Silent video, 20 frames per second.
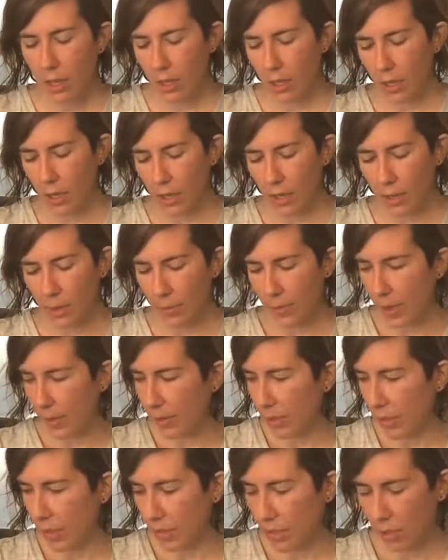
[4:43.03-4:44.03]
I'm
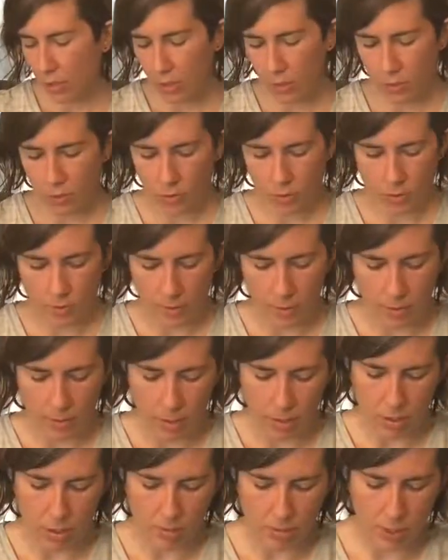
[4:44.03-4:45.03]
not going to use one of my
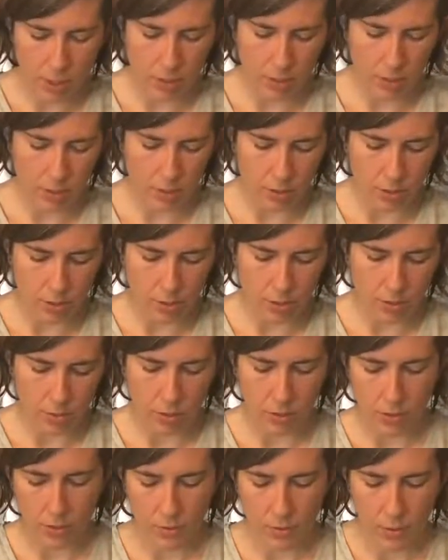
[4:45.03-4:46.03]
pastry bags, I'm just going to use a
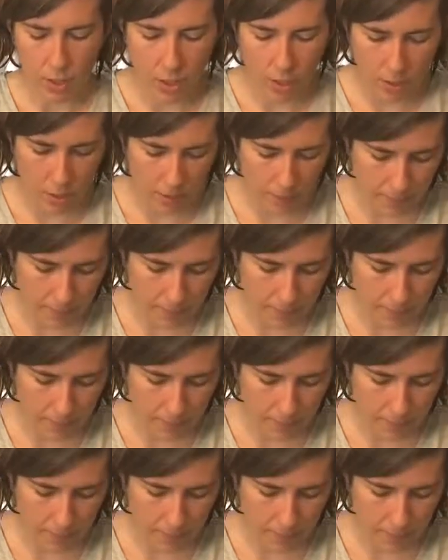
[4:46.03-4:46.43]
Ziploc.